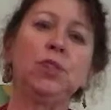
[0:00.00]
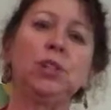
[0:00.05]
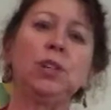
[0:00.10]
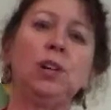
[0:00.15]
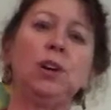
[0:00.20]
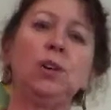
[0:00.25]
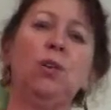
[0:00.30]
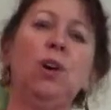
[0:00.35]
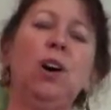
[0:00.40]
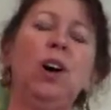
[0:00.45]

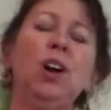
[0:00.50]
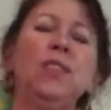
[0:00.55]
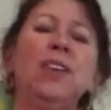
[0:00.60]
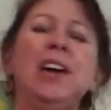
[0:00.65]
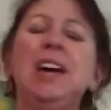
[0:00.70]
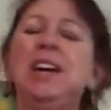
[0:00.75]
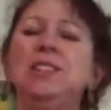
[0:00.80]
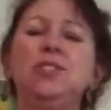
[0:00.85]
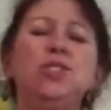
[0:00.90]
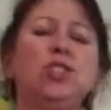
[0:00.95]
all
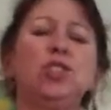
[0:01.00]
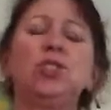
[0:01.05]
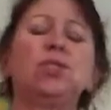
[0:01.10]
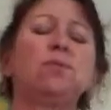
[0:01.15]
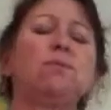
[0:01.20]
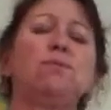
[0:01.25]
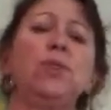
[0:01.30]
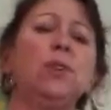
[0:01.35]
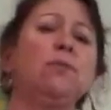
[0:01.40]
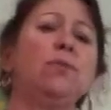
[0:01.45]
that. It
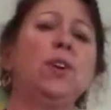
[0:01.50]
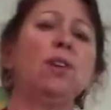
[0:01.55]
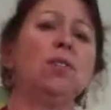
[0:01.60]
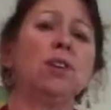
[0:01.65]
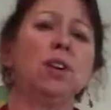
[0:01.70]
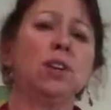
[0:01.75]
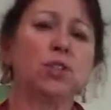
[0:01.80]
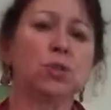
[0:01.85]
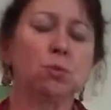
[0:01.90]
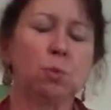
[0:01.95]
just, for
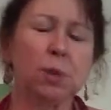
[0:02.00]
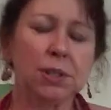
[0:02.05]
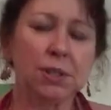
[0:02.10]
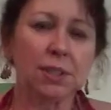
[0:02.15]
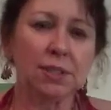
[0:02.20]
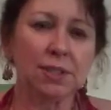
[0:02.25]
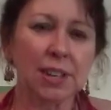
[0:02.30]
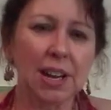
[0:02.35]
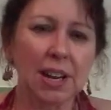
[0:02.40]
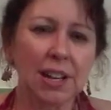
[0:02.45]
various
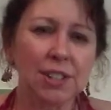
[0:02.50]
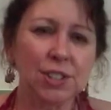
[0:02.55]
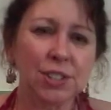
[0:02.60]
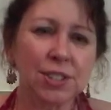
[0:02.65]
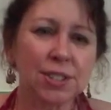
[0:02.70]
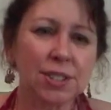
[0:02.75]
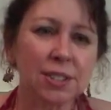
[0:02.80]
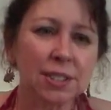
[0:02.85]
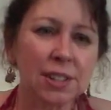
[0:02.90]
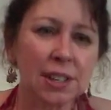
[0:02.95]
reasons,
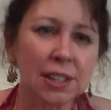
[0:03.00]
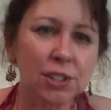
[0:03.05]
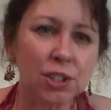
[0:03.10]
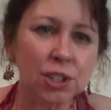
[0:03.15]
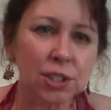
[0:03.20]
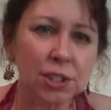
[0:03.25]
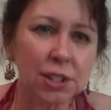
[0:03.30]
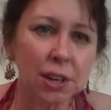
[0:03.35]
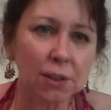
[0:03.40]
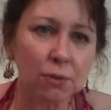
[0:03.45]
it
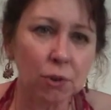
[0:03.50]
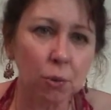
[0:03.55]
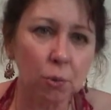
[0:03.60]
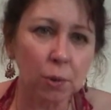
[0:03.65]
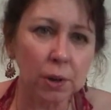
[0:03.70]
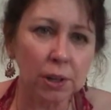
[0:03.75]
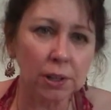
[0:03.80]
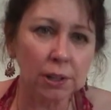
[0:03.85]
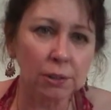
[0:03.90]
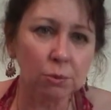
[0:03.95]
just never
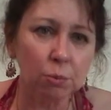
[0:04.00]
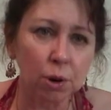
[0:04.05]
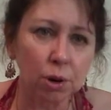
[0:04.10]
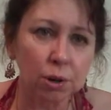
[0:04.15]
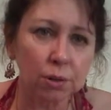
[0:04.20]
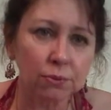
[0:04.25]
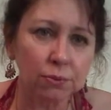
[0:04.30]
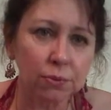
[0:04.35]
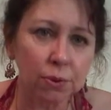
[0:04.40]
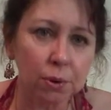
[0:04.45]
really
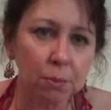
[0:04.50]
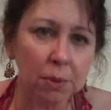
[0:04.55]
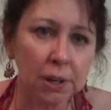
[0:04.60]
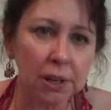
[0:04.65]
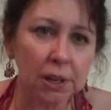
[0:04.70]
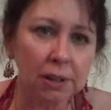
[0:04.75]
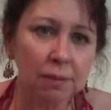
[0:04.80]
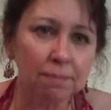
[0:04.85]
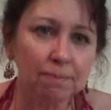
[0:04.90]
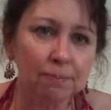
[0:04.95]
worked for
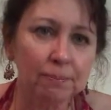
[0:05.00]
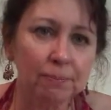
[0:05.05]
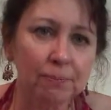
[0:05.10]
me.